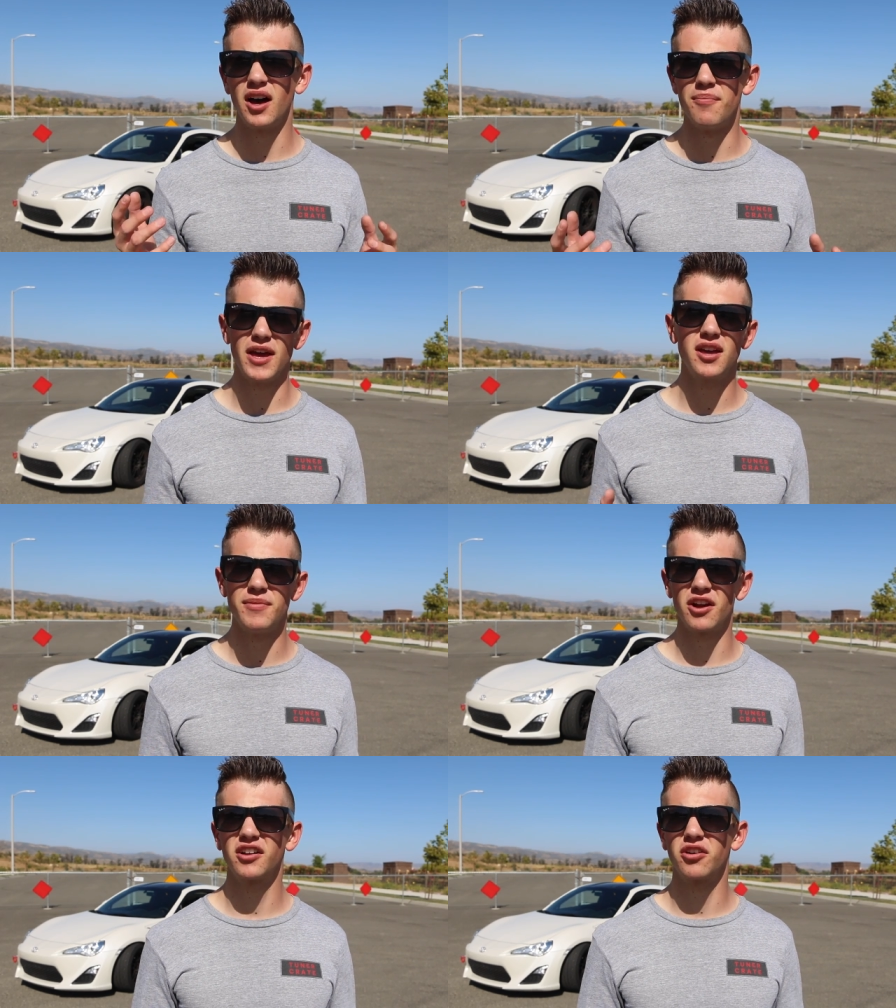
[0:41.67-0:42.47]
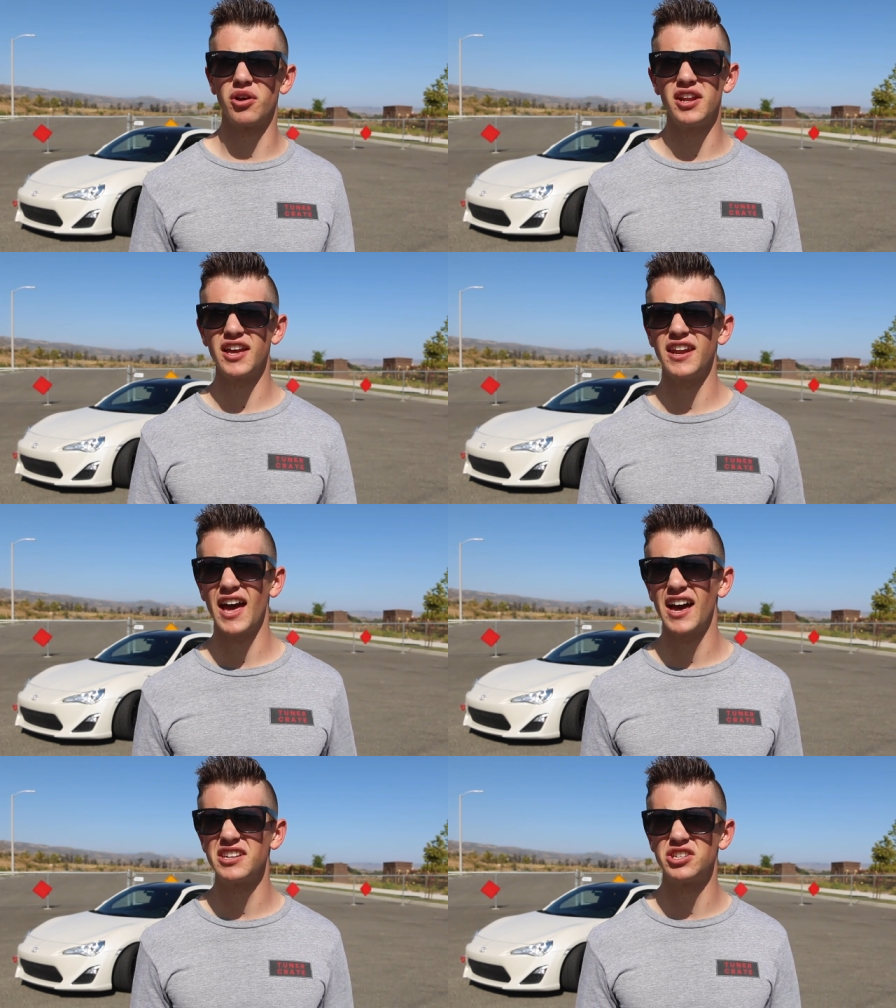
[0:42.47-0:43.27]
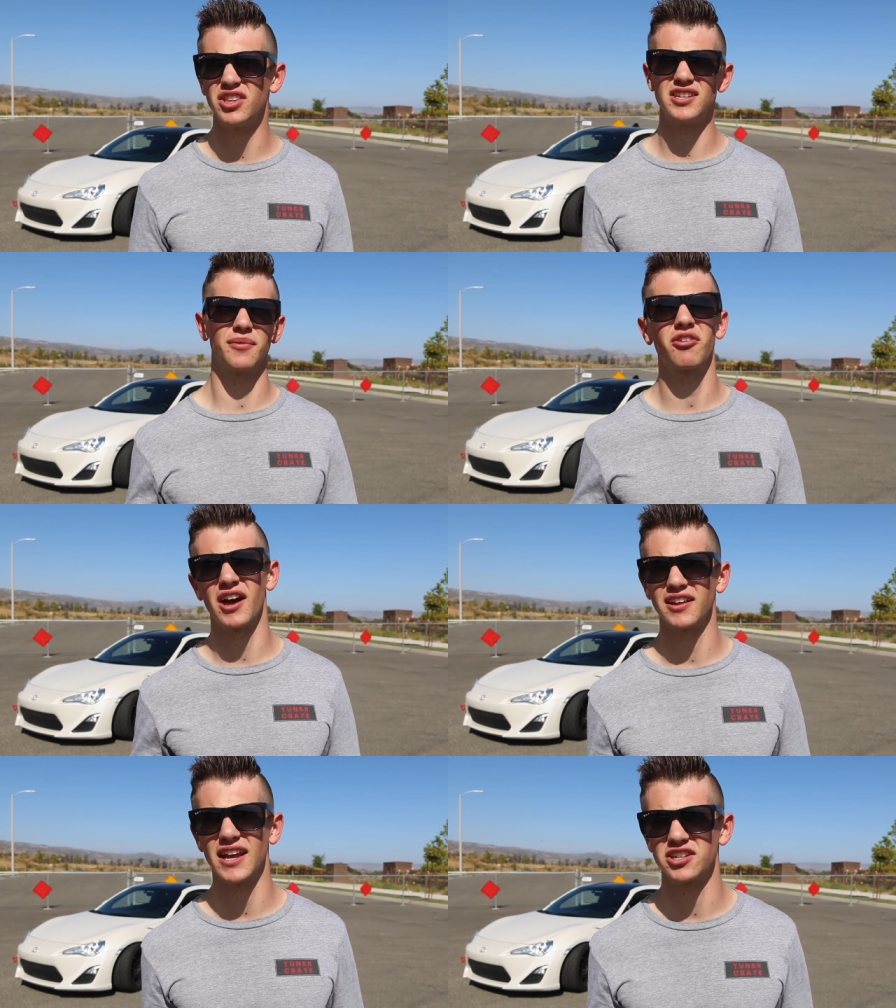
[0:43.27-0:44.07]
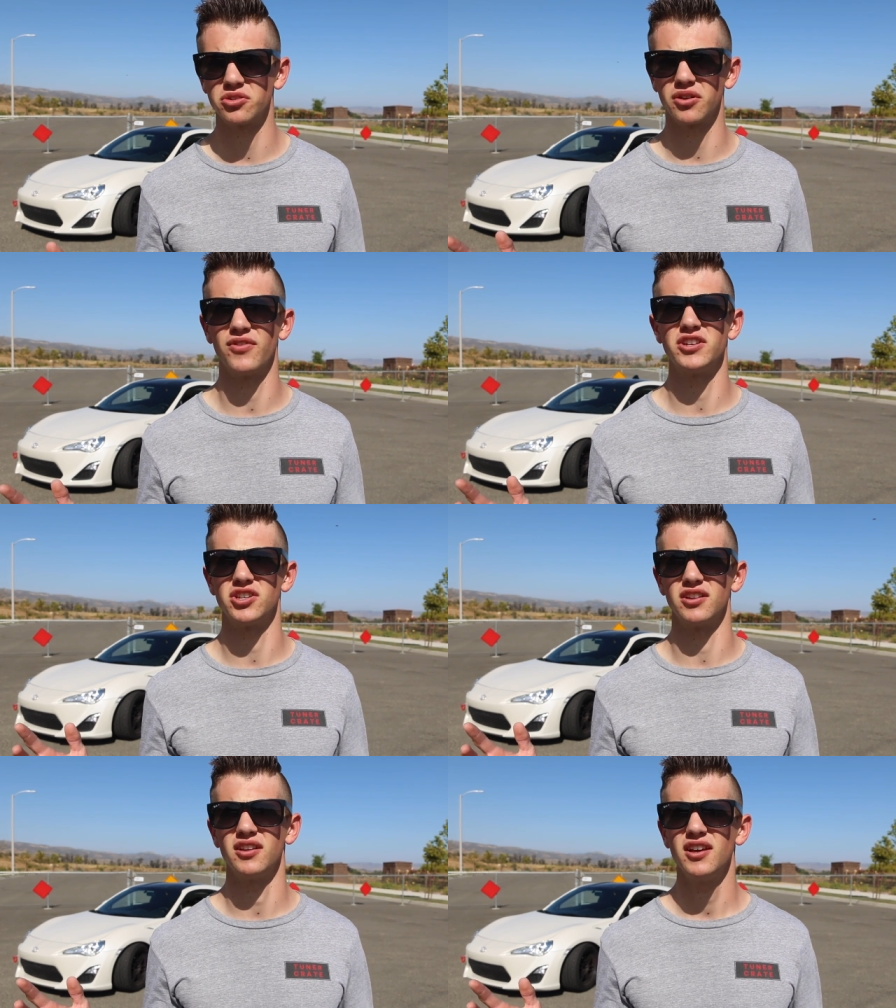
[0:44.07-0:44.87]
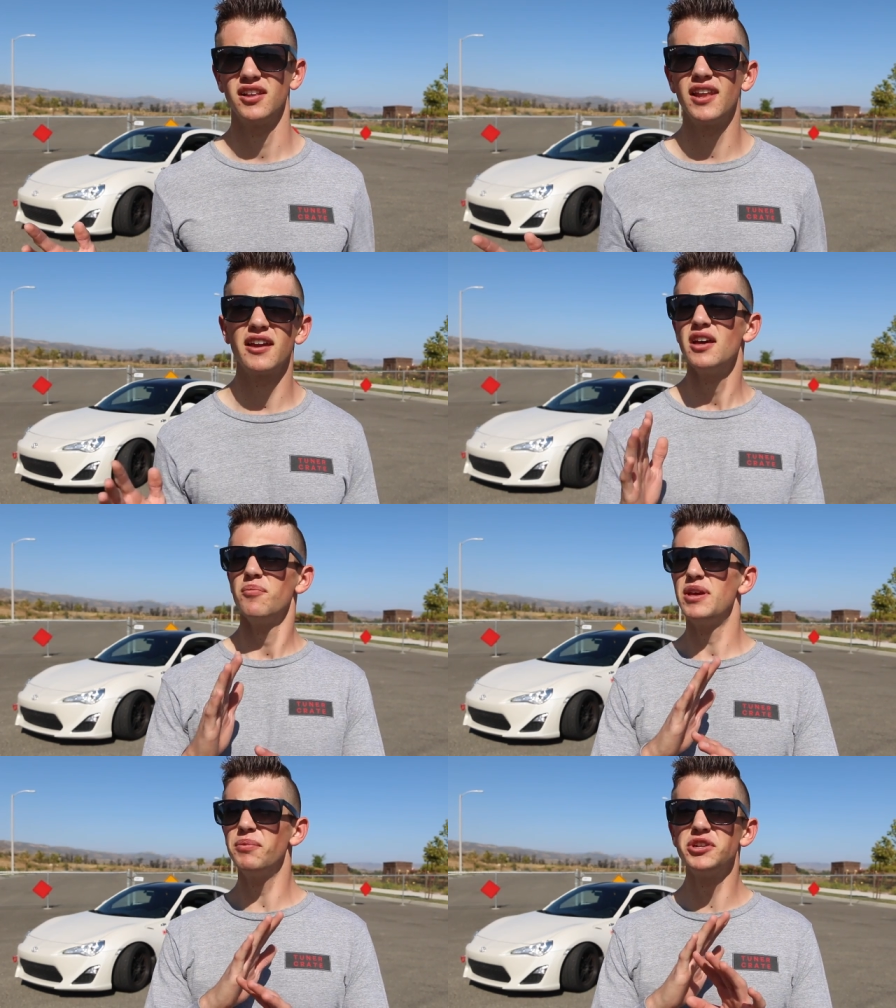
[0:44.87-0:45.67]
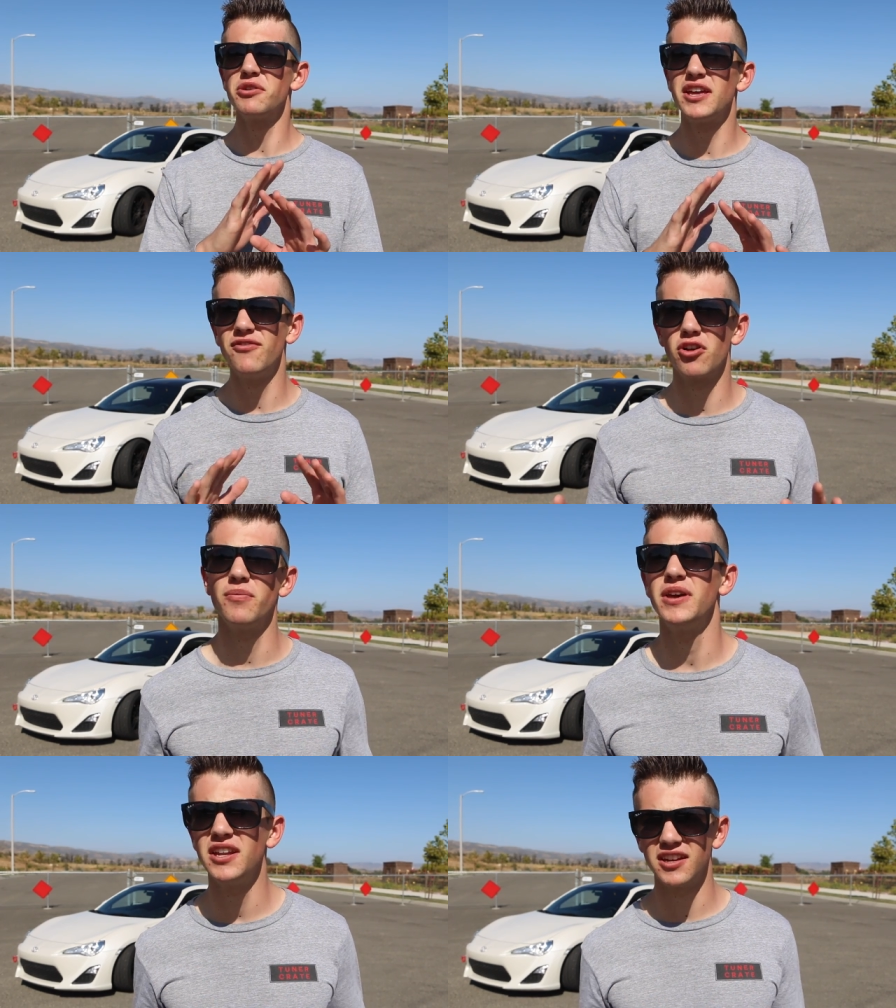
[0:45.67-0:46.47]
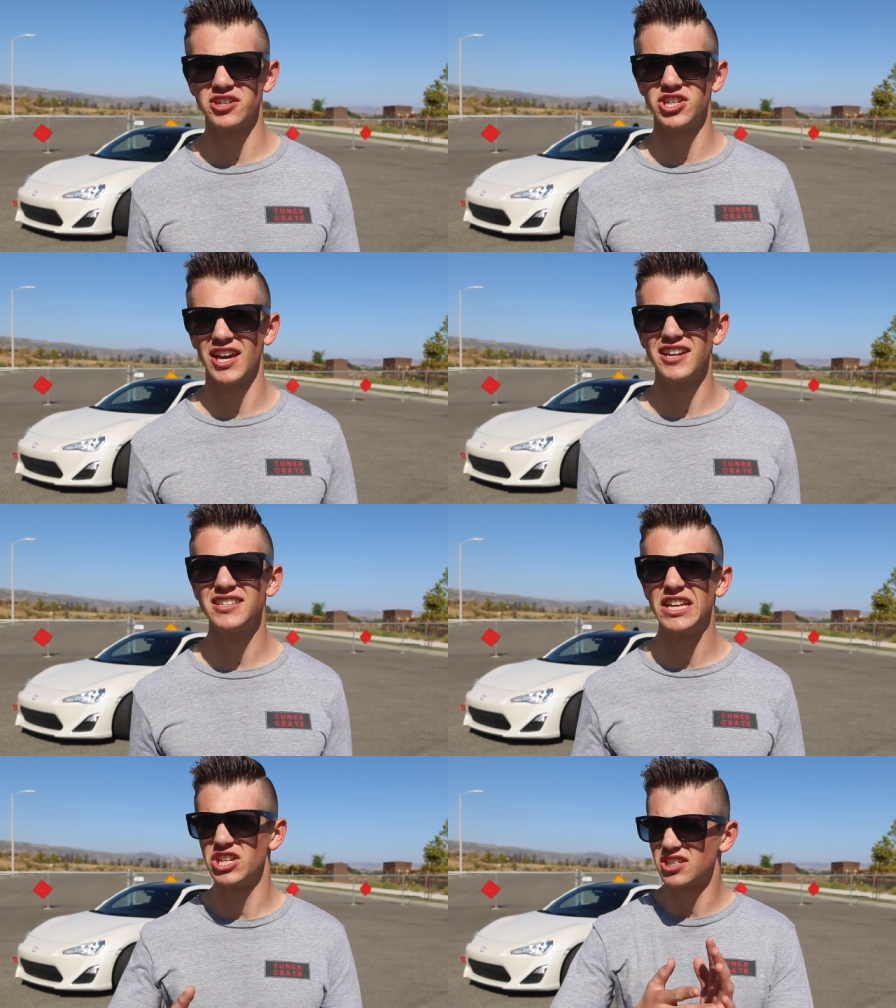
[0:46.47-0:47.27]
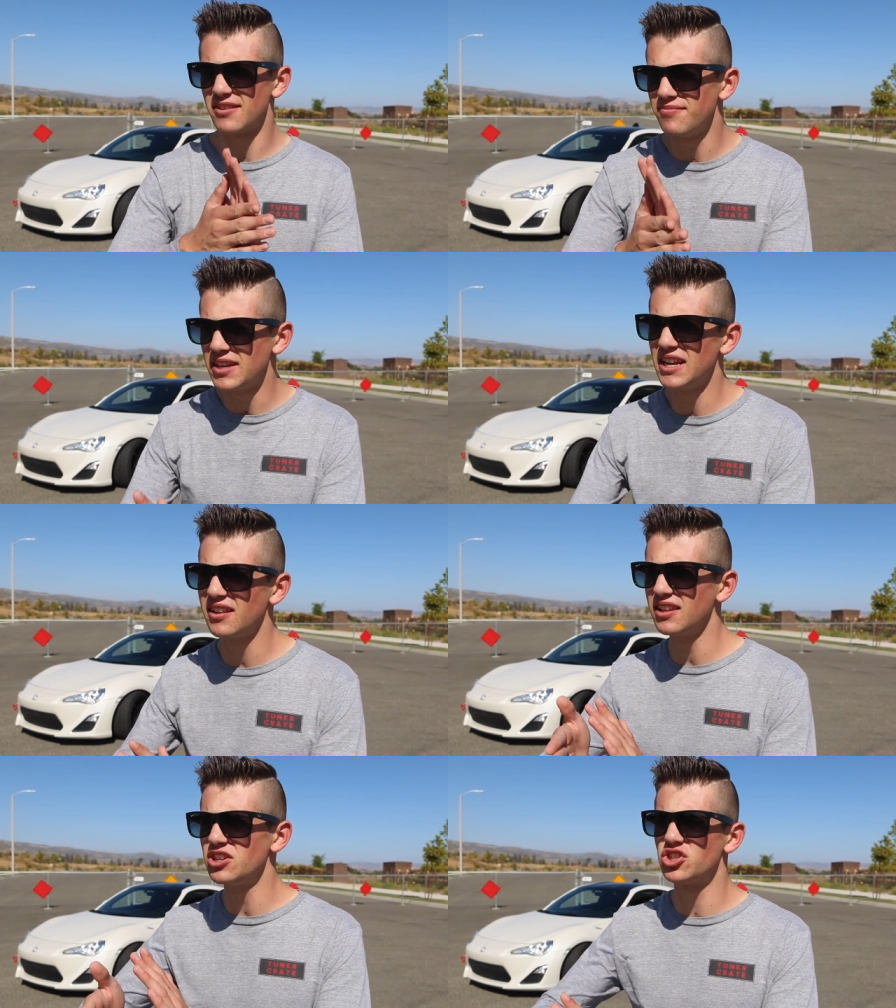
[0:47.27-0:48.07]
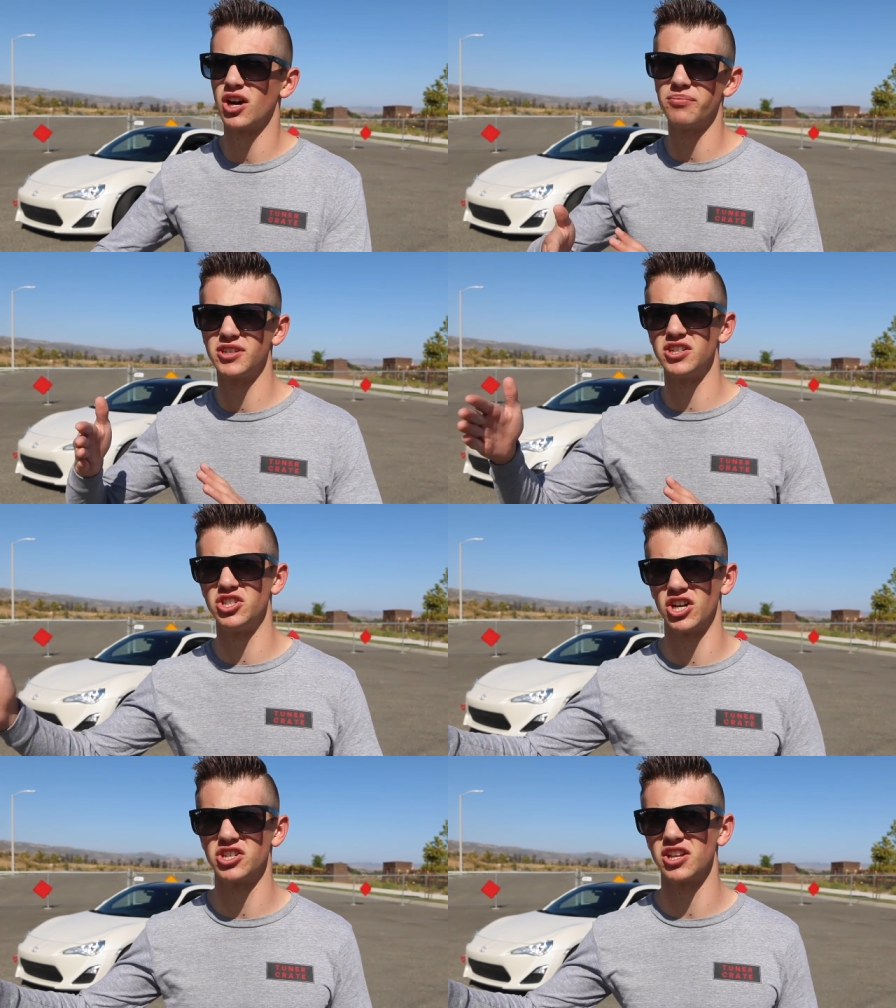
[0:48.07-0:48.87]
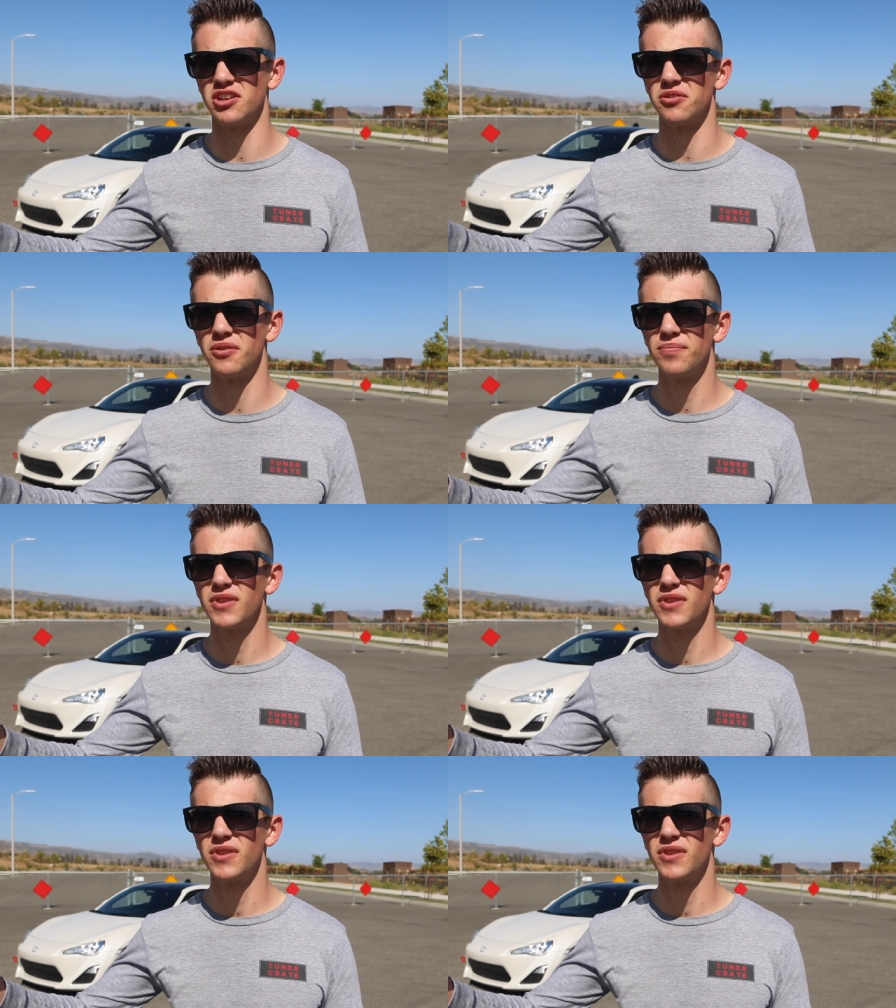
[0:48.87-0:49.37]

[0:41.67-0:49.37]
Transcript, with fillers: a Make America Great Again hat to the Democratic National Convention. Like, people don't give your opinion a chance, they just immediately jump to judging you.